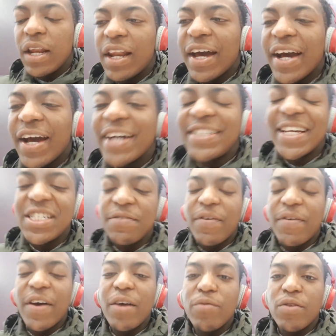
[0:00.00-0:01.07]
like
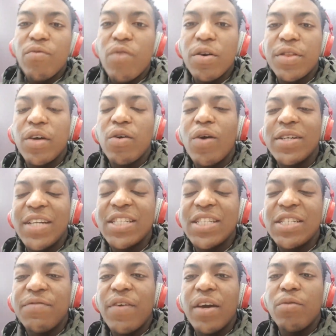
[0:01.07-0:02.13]
identifying with the wrong thing or
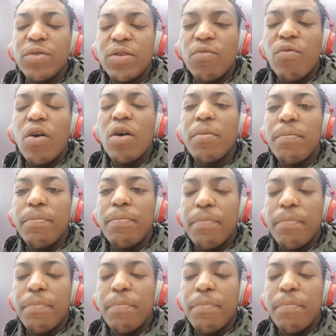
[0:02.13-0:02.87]
identifying with the wrong